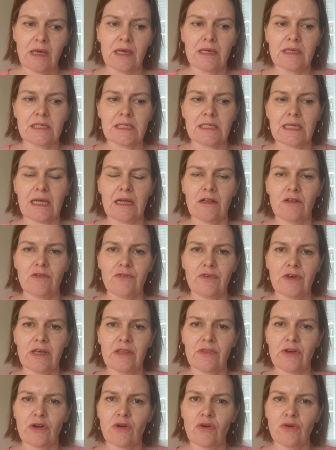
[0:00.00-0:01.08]
self
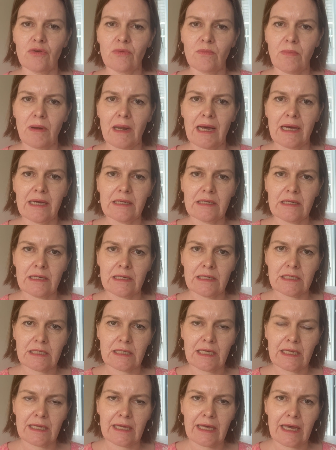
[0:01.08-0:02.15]
and their own blindness
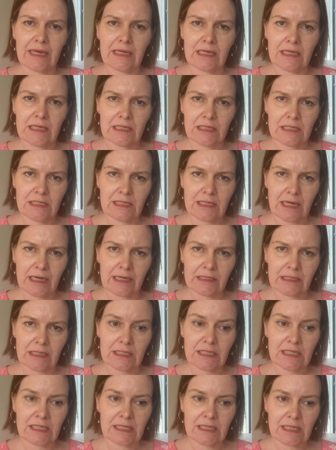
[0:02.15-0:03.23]
and gain insight
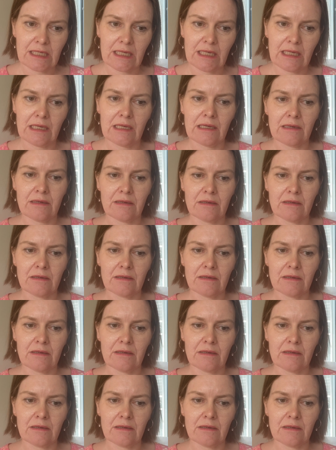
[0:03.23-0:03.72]
and see